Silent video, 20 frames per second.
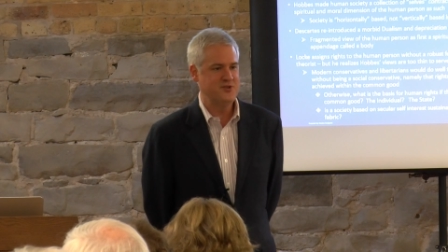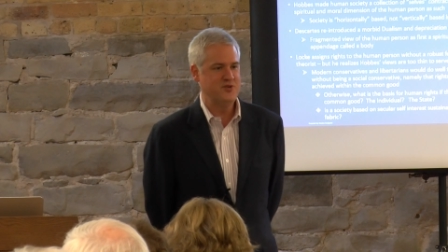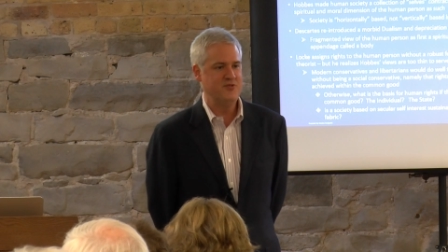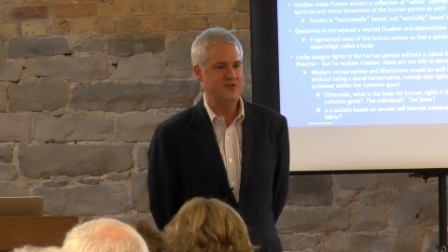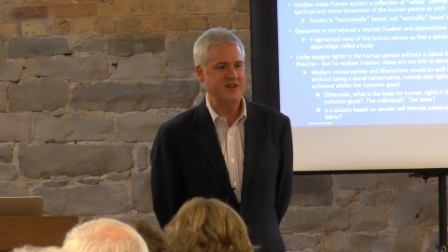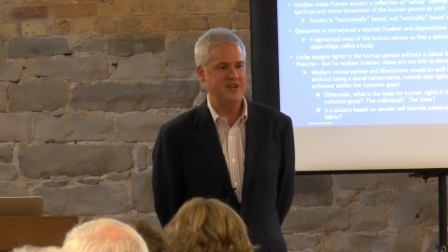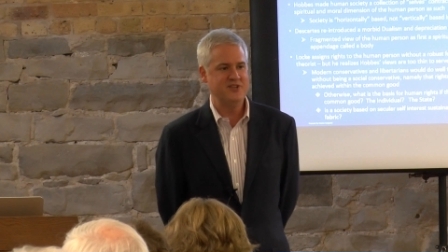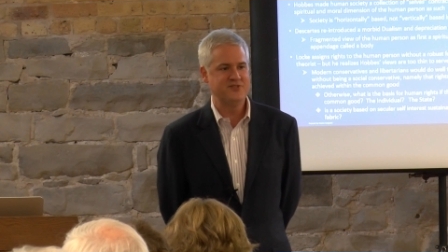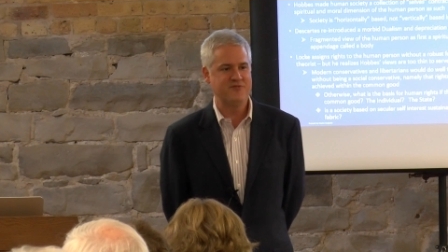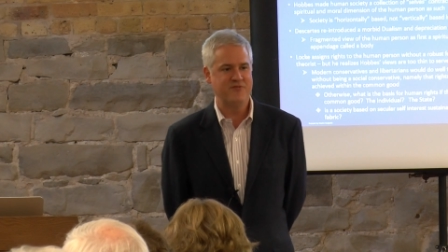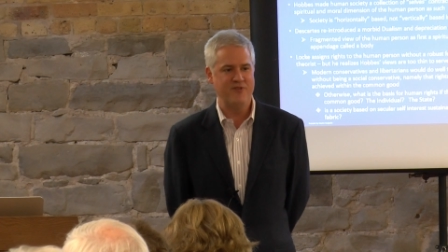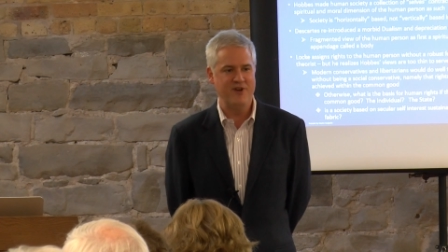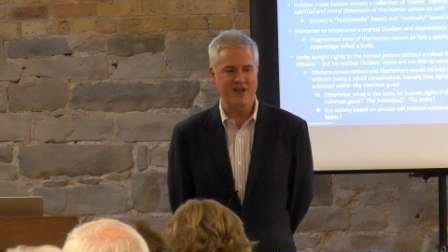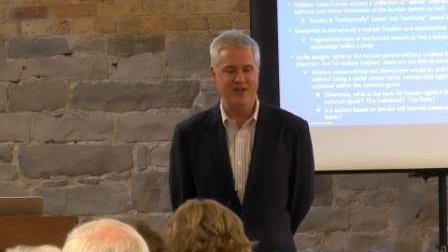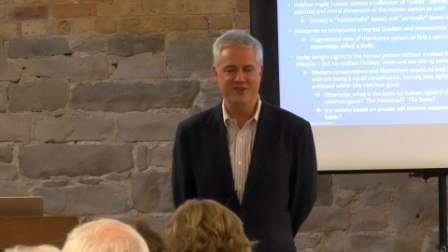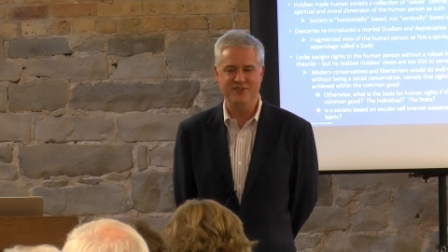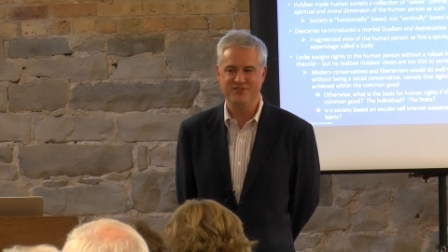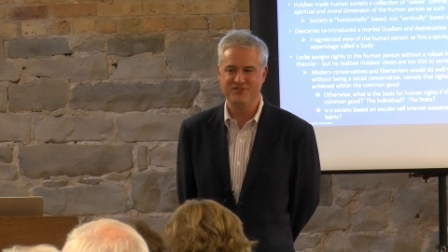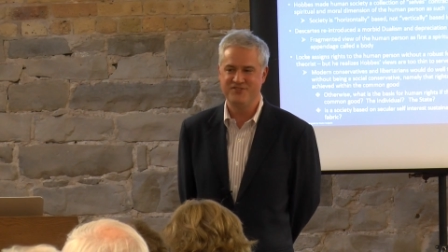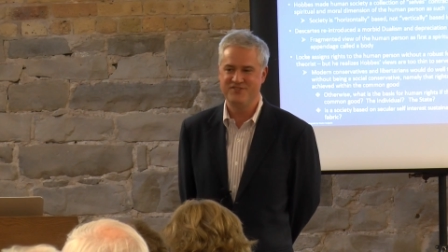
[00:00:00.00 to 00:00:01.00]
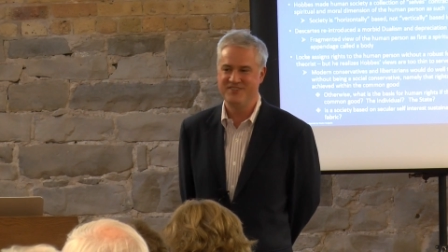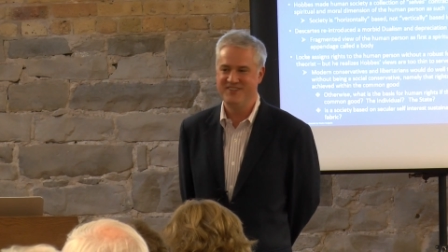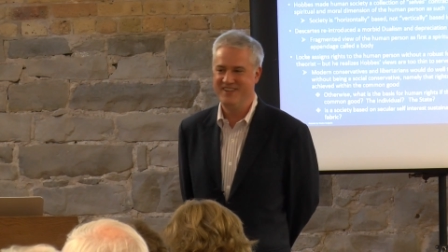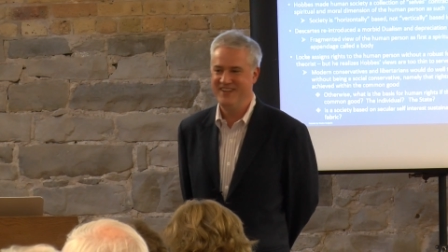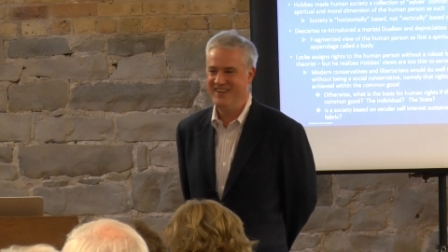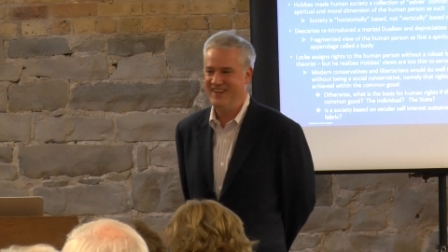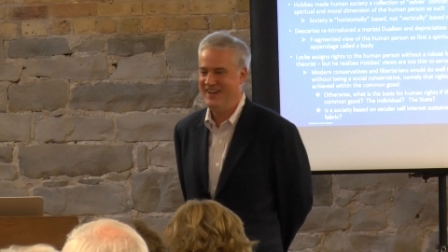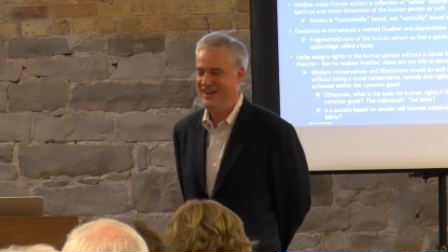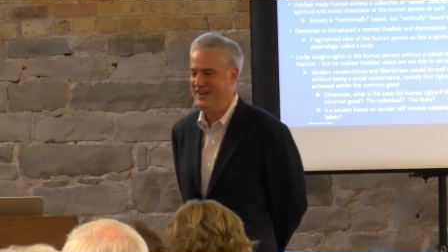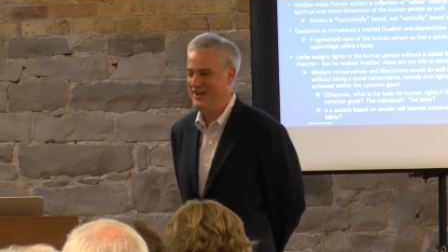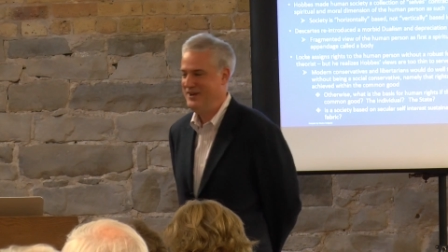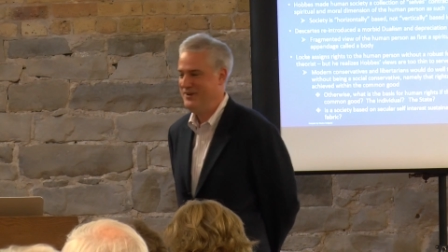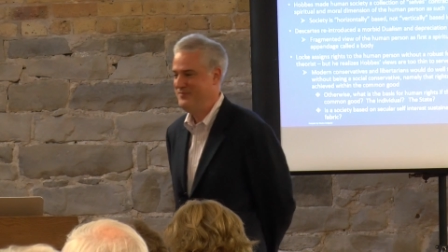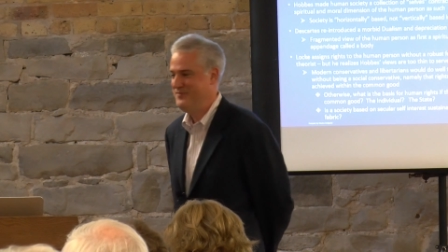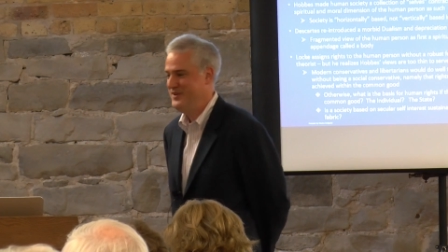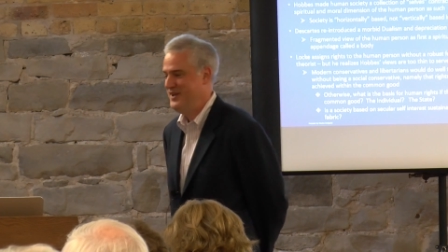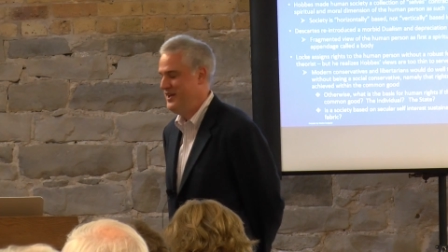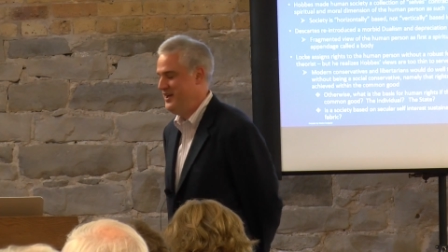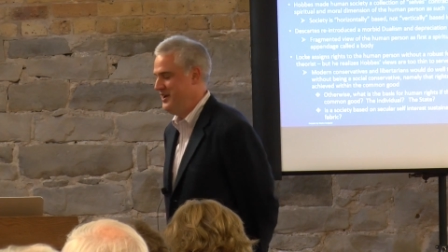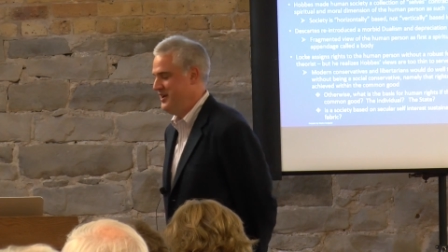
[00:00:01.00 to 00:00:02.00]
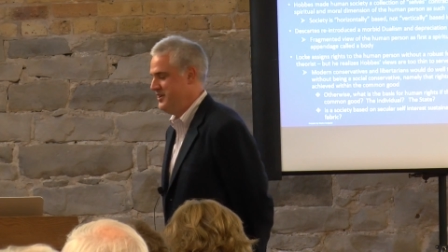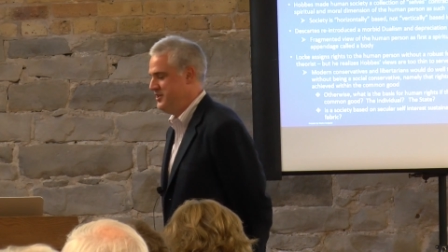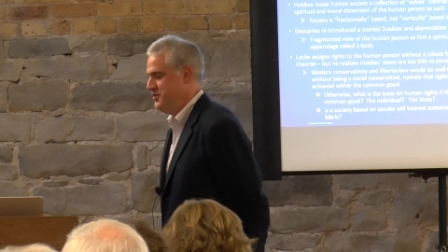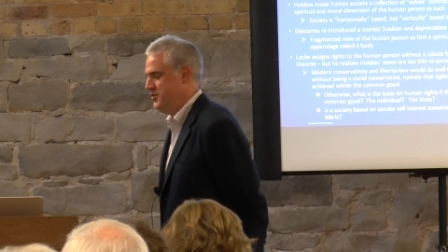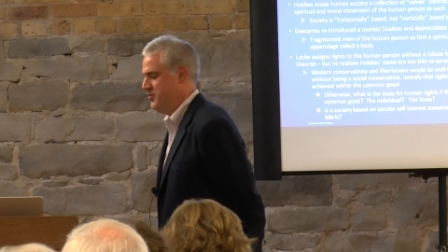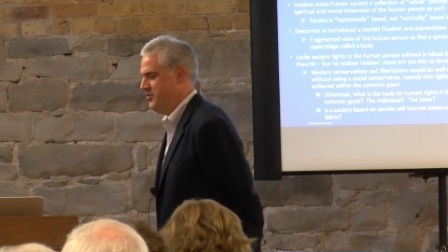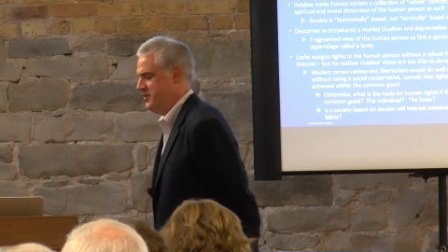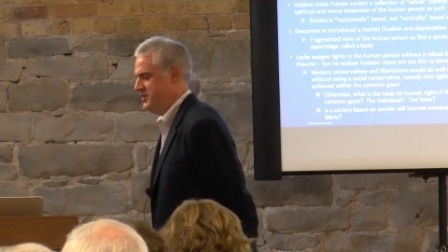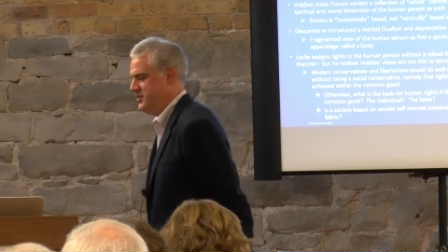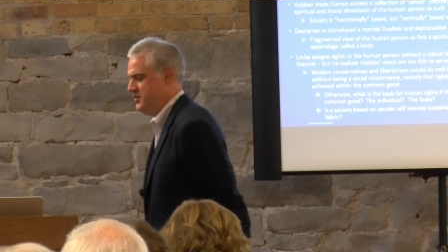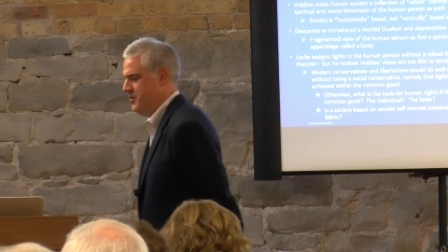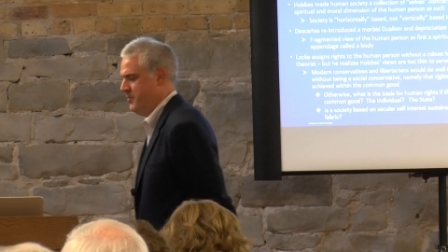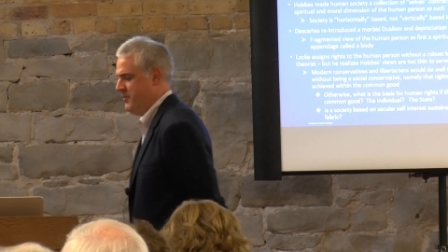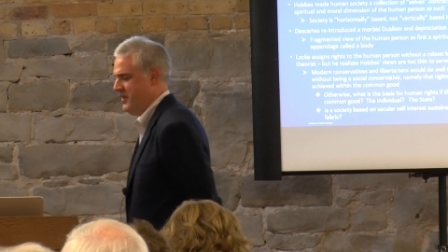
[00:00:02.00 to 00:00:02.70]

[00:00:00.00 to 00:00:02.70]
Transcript: who needs friends? Uh, you, you